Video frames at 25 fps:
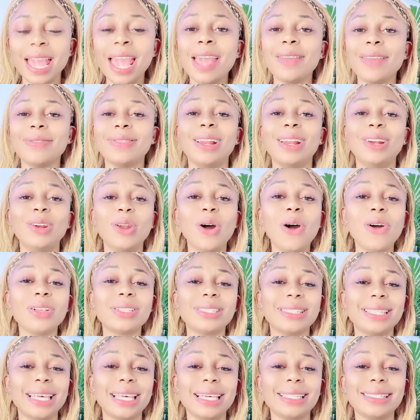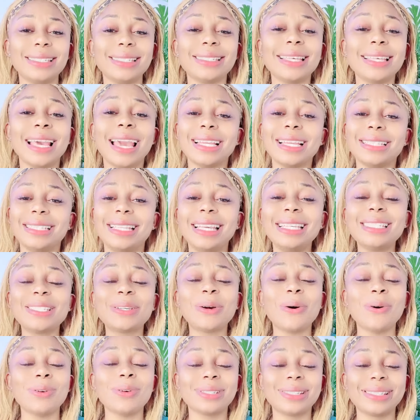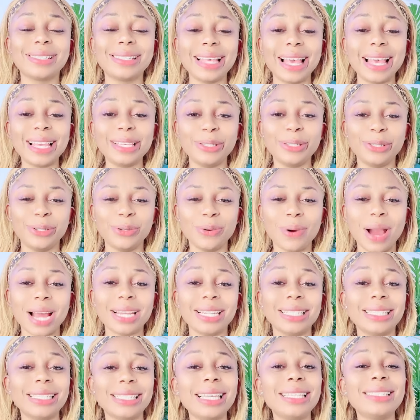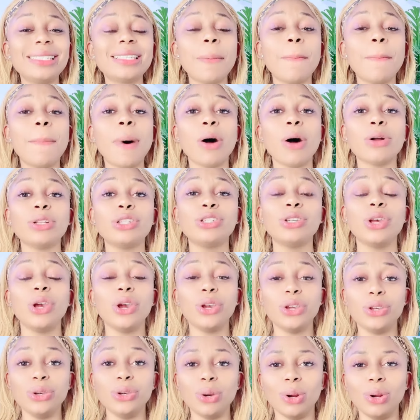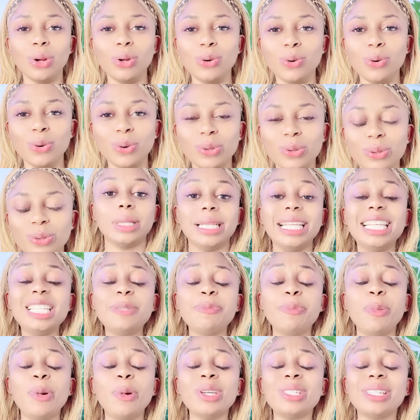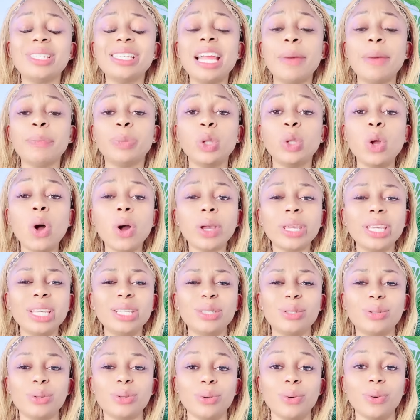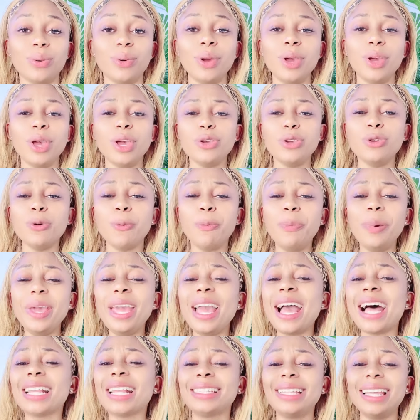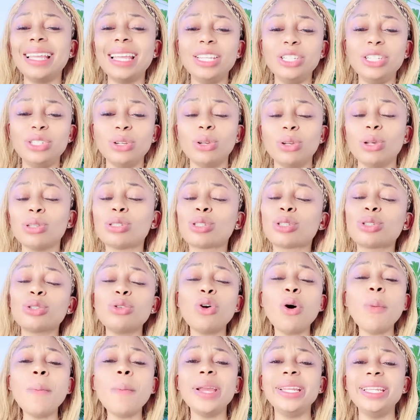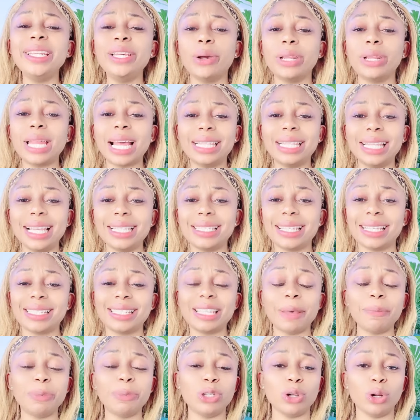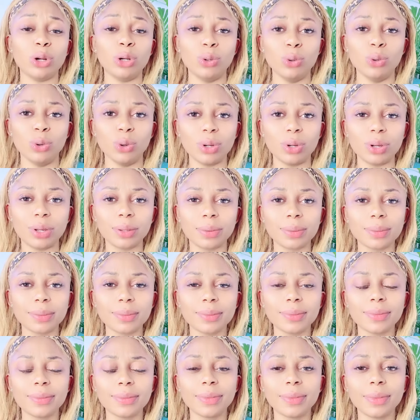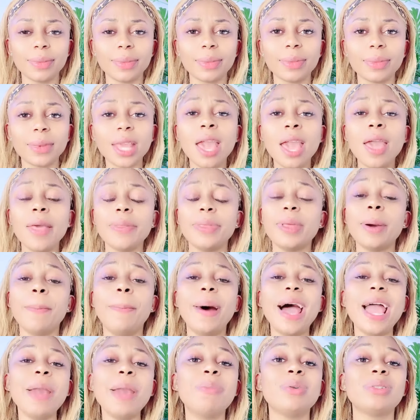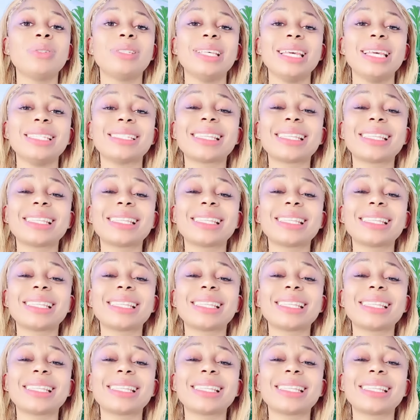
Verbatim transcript: The Lord says, This concerns you and it is about your looks. This person I'm talking to, you pay attention on so many other things except your look. The Bible says